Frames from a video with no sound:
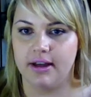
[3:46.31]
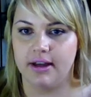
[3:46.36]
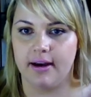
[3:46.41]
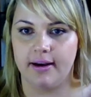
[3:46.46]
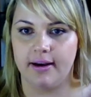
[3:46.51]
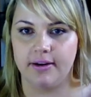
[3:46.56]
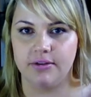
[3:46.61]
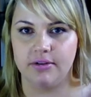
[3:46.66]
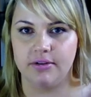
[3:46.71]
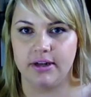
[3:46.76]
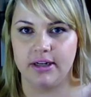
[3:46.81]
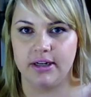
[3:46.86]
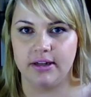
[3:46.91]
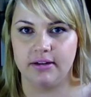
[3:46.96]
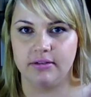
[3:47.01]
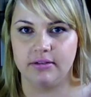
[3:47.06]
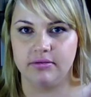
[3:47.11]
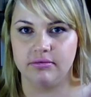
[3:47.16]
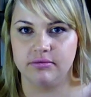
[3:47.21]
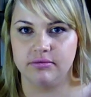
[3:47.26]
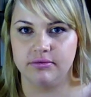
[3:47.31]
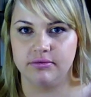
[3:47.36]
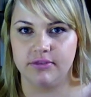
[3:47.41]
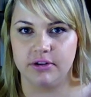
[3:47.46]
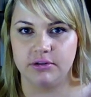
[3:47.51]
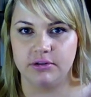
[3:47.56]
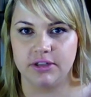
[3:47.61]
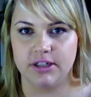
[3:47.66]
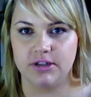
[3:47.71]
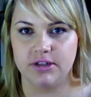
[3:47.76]
Hydrating
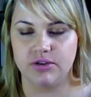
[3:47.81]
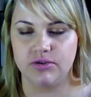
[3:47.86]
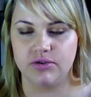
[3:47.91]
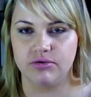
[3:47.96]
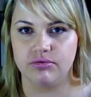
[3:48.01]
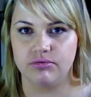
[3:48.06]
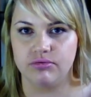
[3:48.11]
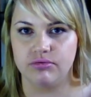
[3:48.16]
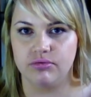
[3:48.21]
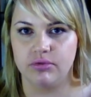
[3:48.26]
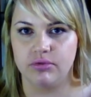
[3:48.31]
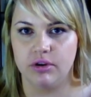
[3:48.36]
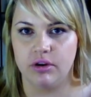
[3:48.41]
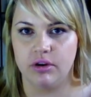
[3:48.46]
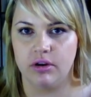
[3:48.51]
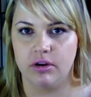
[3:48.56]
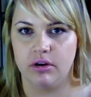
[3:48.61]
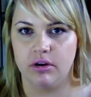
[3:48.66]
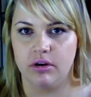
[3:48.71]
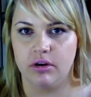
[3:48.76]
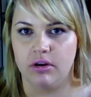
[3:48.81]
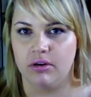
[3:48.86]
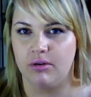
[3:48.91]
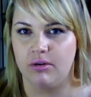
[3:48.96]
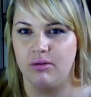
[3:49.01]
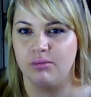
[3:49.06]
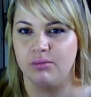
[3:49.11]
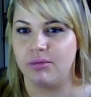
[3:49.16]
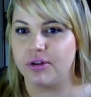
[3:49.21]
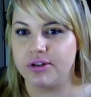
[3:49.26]
foundation
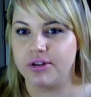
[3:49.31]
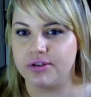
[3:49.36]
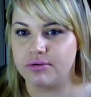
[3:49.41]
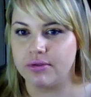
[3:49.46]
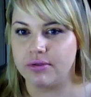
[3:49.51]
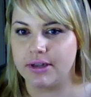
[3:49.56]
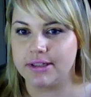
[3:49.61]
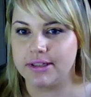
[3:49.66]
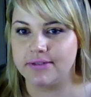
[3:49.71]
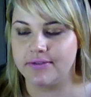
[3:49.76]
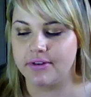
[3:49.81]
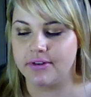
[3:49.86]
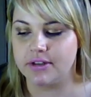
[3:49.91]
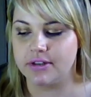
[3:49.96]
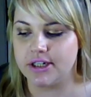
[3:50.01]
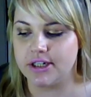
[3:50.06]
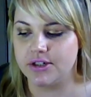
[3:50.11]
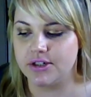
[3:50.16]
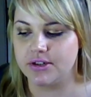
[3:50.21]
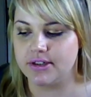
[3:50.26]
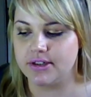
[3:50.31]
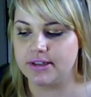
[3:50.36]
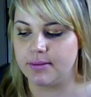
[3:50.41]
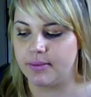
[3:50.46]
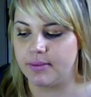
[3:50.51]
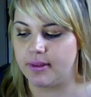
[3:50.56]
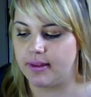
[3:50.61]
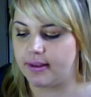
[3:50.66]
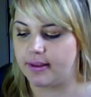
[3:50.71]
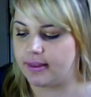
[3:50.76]
or moisturizing foundation,
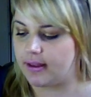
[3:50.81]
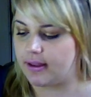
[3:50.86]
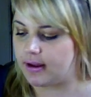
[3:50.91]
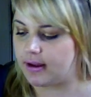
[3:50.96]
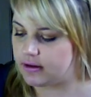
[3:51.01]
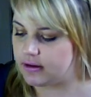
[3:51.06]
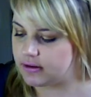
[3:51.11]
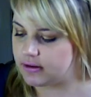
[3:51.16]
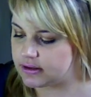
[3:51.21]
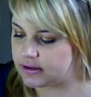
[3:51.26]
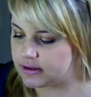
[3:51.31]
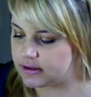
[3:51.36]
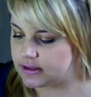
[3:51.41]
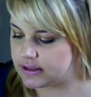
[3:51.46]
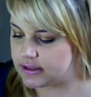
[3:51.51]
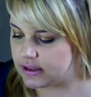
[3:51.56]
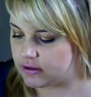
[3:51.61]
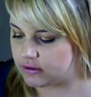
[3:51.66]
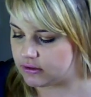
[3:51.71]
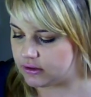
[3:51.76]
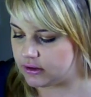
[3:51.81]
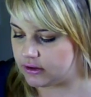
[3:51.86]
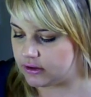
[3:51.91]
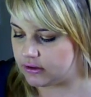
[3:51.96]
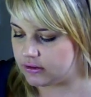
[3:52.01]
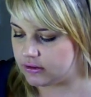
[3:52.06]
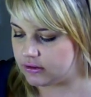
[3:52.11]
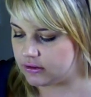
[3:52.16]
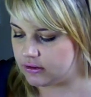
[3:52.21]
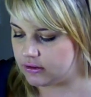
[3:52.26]
something like that. Is it said on
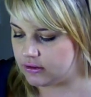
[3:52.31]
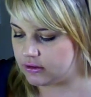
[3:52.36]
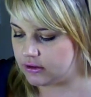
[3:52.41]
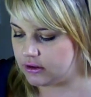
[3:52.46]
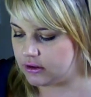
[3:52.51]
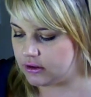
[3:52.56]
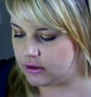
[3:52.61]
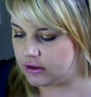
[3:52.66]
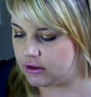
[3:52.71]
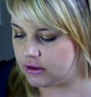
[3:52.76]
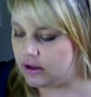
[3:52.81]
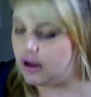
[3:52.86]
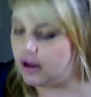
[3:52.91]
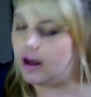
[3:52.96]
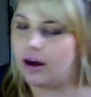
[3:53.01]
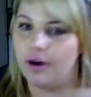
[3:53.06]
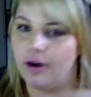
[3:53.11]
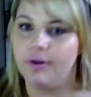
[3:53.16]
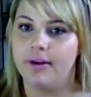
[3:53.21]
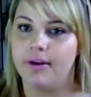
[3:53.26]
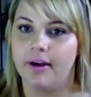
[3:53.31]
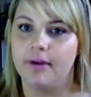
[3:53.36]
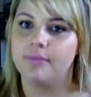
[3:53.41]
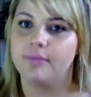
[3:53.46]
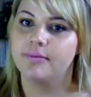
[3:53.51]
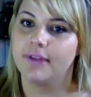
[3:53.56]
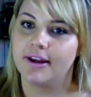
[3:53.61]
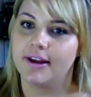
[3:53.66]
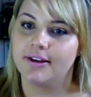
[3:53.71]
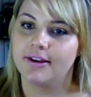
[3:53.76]
here? Oh yeah,
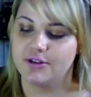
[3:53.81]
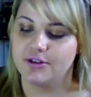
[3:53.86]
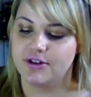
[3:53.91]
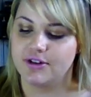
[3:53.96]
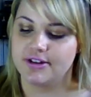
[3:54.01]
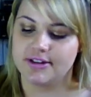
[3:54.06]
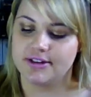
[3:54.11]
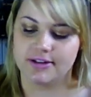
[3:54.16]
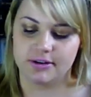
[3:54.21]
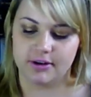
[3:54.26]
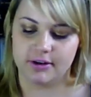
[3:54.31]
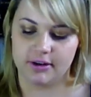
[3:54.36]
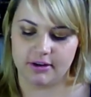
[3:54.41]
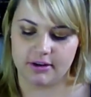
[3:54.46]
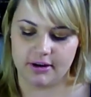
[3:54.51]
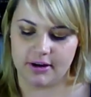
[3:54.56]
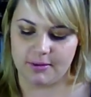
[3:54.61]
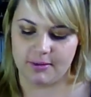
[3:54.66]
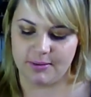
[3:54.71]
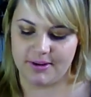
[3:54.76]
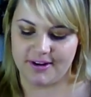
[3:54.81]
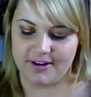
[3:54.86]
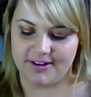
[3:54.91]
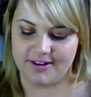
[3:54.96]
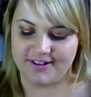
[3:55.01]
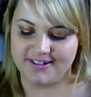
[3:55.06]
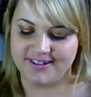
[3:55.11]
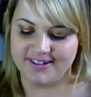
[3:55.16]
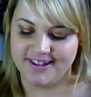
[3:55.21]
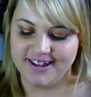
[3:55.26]
I could just look up here.
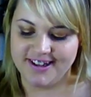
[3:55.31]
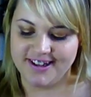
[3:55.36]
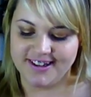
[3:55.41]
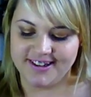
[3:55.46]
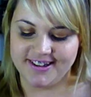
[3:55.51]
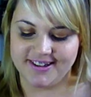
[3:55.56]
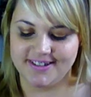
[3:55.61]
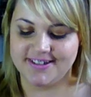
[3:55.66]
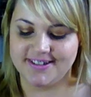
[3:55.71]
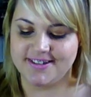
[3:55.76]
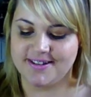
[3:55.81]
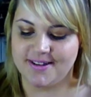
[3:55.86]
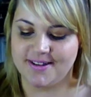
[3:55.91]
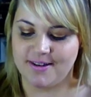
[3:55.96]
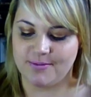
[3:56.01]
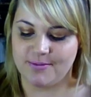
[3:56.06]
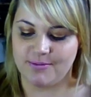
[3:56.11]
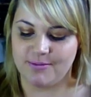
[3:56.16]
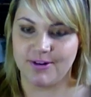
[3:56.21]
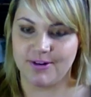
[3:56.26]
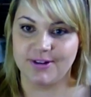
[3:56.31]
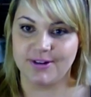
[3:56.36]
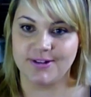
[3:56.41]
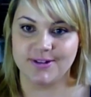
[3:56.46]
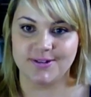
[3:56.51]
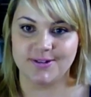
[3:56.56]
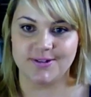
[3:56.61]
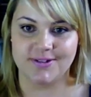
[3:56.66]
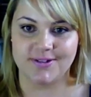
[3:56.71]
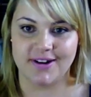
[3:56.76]
It's the
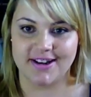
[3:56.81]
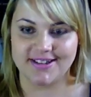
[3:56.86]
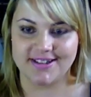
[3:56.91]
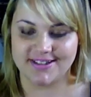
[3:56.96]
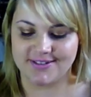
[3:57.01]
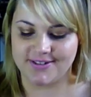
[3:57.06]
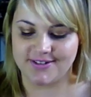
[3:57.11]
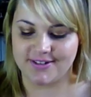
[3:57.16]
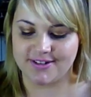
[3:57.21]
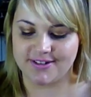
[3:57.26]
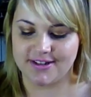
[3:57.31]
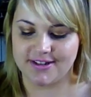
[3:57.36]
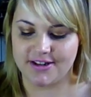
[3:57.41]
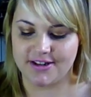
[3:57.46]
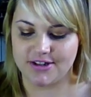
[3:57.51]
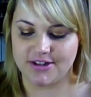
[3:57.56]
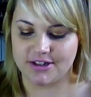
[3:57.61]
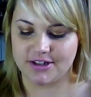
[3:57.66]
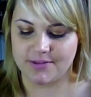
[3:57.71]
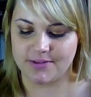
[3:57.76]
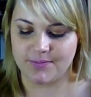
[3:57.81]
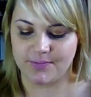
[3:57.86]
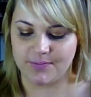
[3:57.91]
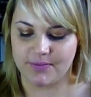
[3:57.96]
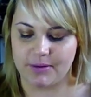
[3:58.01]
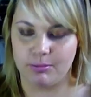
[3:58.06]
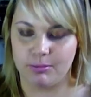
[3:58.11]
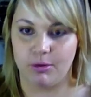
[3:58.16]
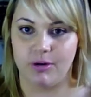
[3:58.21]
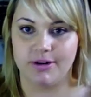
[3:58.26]
moisturizing foundation
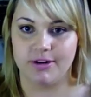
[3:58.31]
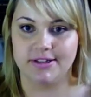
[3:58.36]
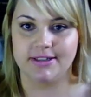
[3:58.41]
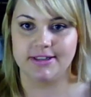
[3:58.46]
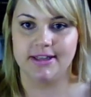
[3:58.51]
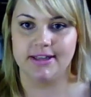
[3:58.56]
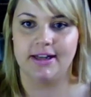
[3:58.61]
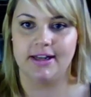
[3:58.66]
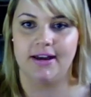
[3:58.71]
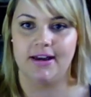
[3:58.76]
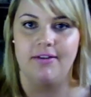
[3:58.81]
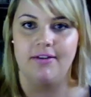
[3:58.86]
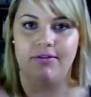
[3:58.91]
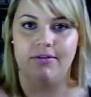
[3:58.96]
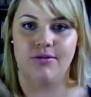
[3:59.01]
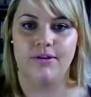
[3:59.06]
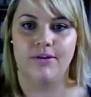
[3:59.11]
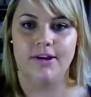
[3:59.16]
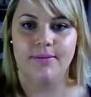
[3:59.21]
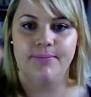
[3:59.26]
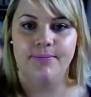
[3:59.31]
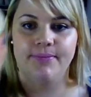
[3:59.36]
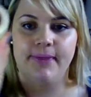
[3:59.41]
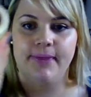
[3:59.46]
in porcelain ivory.